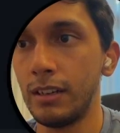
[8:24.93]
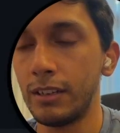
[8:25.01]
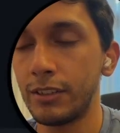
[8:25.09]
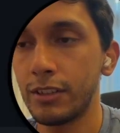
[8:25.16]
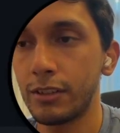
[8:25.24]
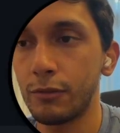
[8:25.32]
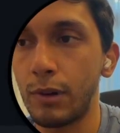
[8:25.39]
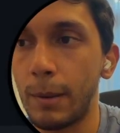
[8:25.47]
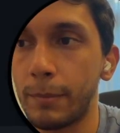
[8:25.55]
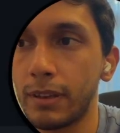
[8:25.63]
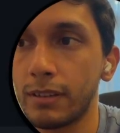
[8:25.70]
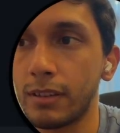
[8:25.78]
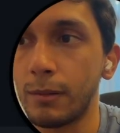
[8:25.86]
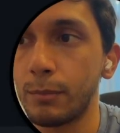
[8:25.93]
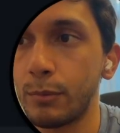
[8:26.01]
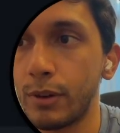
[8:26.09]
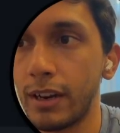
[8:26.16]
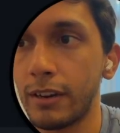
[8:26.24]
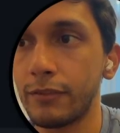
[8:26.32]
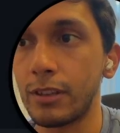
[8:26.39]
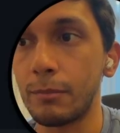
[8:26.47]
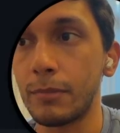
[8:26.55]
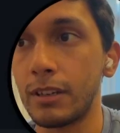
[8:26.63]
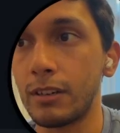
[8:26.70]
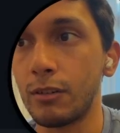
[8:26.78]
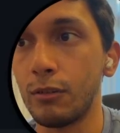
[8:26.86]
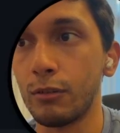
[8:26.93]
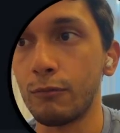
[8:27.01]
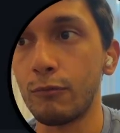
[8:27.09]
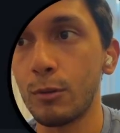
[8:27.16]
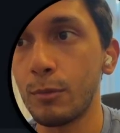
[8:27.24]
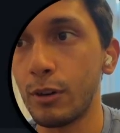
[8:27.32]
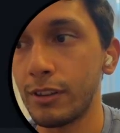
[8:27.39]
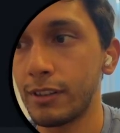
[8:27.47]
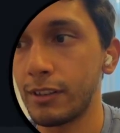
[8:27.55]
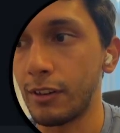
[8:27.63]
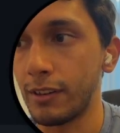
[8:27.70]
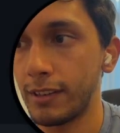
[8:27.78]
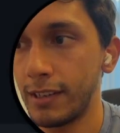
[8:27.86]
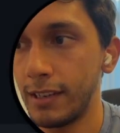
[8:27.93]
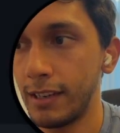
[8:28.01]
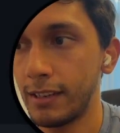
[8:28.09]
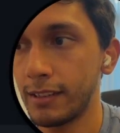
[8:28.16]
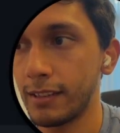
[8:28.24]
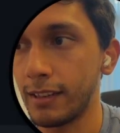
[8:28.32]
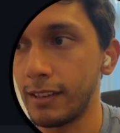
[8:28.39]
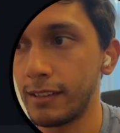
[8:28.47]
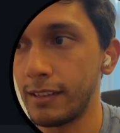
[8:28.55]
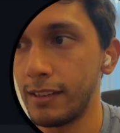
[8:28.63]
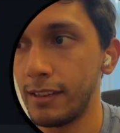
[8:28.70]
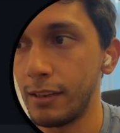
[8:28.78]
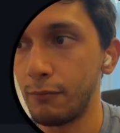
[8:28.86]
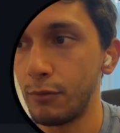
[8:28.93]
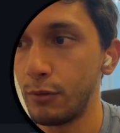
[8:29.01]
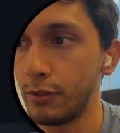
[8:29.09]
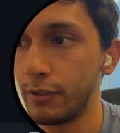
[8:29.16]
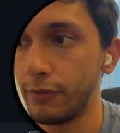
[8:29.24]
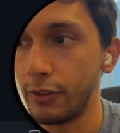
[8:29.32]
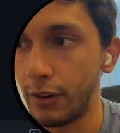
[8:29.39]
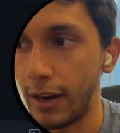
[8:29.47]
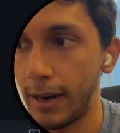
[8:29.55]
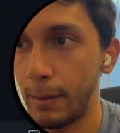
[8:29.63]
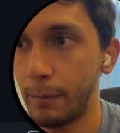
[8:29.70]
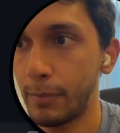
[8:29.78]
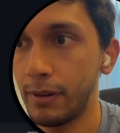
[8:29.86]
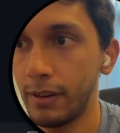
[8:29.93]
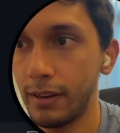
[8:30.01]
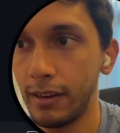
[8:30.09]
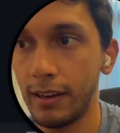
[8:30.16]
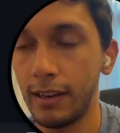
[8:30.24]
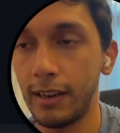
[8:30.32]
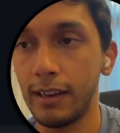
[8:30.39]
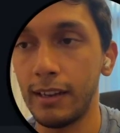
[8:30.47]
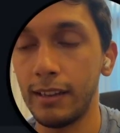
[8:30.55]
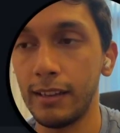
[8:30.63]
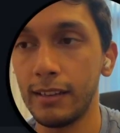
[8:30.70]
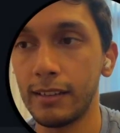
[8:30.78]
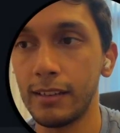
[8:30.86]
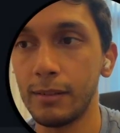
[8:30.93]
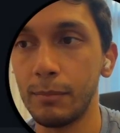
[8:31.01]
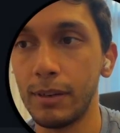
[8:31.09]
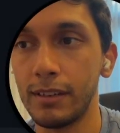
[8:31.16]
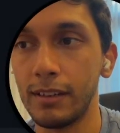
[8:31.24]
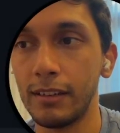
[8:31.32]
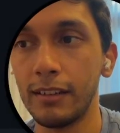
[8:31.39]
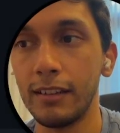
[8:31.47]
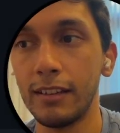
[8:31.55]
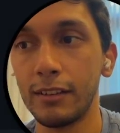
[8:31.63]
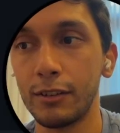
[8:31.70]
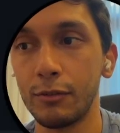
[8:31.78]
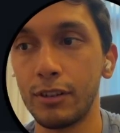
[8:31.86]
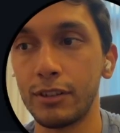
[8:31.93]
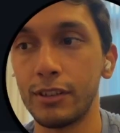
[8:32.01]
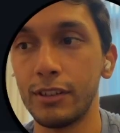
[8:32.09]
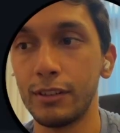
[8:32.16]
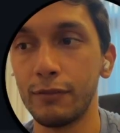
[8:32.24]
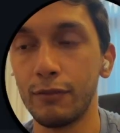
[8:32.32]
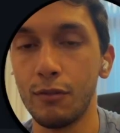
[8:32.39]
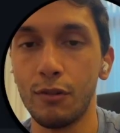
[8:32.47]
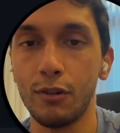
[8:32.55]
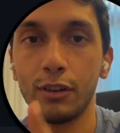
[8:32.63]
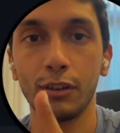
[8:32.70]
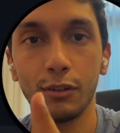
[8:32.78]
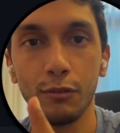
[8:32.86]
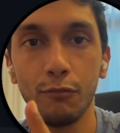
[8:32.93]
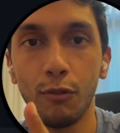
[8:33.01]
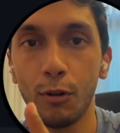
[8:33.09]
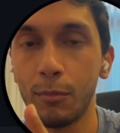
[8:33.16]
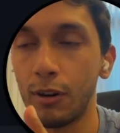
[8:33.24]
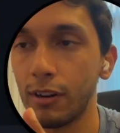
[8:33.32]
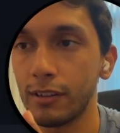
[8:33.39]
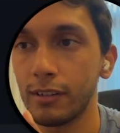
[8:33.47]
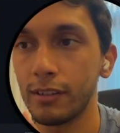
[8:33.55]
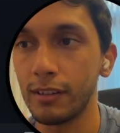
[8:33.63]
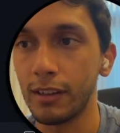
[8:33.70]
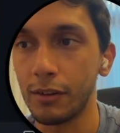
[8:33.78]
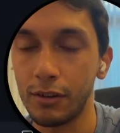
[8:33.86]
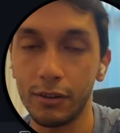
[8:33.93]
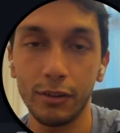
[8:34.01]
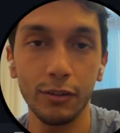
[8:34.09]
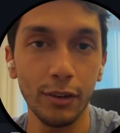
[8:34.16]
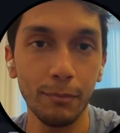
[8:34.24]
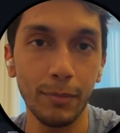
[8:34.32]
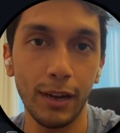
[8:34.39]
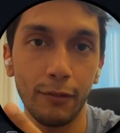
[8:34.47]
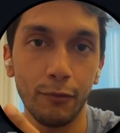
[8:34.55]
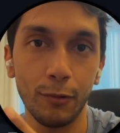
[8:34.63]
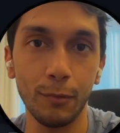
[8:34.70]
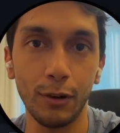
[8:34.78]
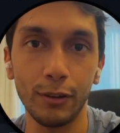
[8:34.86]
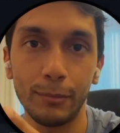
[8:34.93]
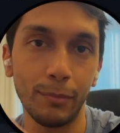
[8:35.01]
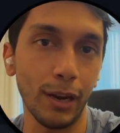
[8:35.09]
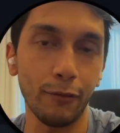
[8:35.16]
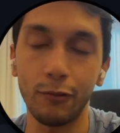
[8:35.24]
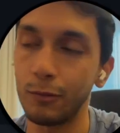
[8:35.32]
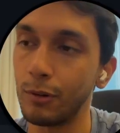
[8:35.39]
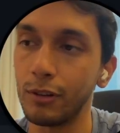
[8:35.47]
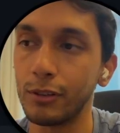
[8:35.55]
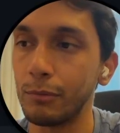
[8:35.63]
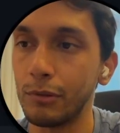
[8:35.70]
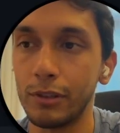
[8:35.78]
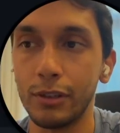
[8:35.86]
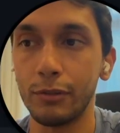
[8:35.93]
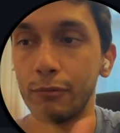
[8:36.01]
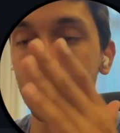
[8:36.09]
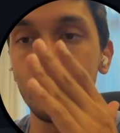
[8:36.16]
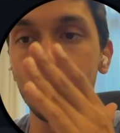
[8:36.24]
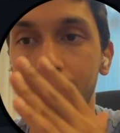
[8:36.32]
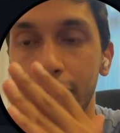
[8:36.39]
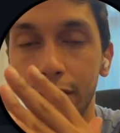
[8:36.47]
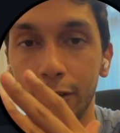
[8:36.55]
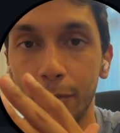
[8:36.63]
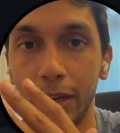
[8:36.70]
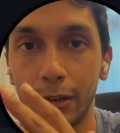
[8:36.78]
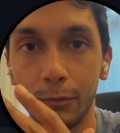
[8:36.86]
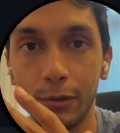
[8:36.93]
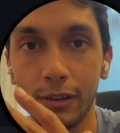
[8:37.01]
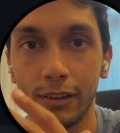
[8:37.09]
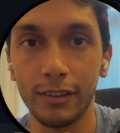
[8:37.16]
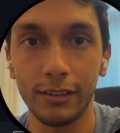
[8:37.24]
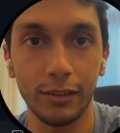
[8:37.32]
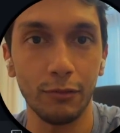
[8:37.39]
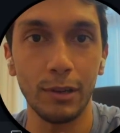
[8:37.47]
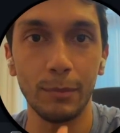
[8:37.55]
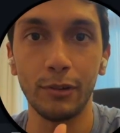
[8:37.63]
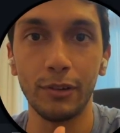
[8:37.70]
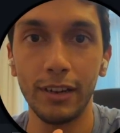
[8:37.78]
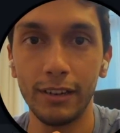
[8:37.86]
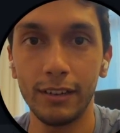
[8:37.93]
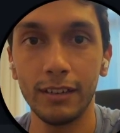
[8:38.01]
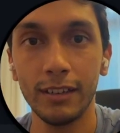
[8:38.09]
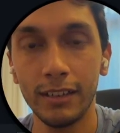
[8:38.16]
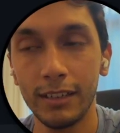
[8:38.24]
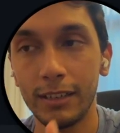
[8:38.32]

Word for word: And just to wrap things up, we have something called robots.ts that is in the root of your app. And this is basically the instructions for good robots. There are good and bad robots. Bad robots will just read your page no matter what and scrape your data.